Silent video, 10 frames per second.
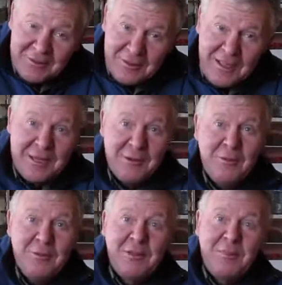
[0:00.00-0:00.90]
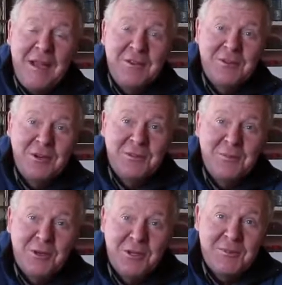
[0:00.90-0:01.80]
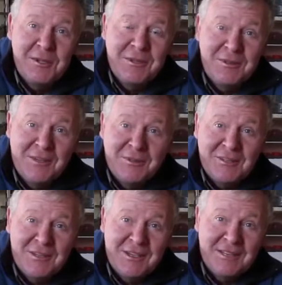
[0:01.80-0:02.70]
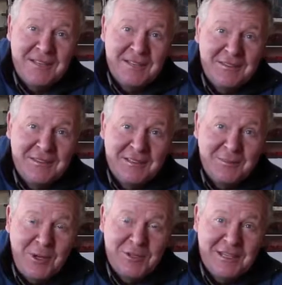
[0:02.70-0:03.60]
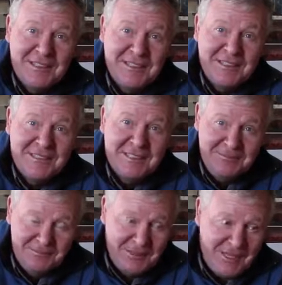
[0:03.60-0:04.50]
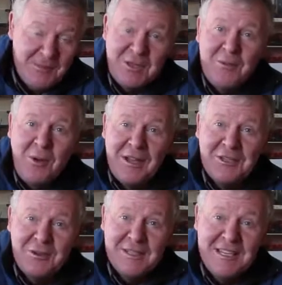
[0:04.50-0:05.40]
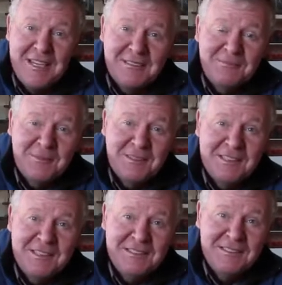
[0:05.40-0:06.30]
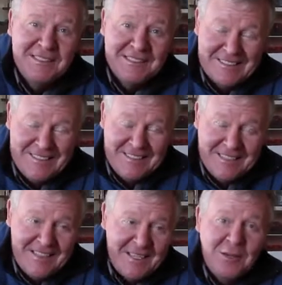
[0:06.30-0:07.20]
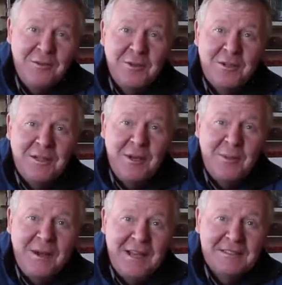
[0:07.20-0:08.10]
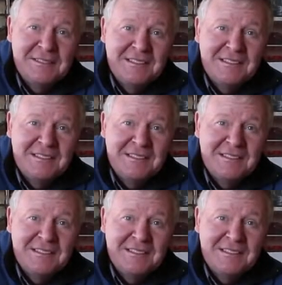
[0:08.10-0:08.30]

thank you all to the Patreon supporters, because we've decided that this project is something that you might enjoy seeing. So thank you for helping out